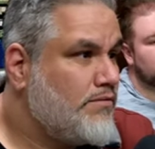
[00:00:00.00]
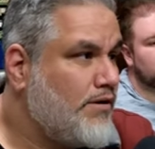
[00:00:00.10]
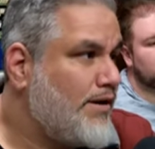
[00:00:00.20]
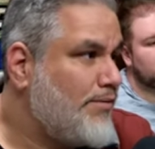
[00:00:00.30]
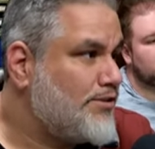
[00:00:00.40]

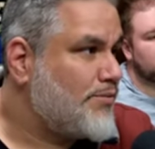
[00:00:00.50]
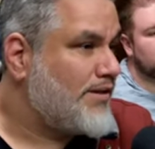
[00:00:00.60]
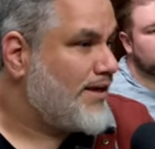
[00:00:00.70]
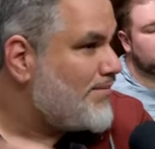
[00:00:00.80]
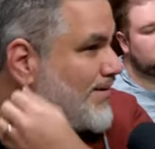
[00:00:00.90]
Okay, we just won the
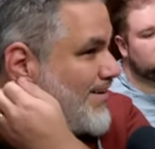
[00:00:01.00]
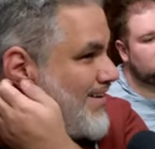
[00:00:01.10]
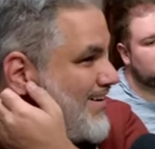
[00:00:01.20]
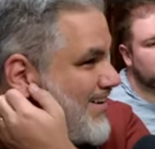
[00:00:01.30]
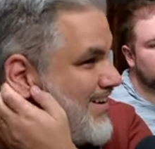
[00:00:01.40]
game.
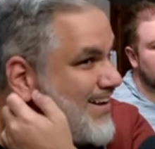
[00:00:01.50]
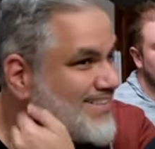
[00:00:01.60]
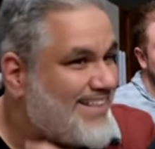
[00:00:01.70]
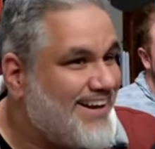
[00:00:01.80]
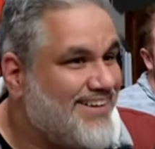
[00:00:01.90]

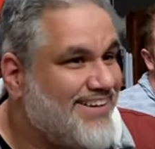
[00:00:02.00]
That'll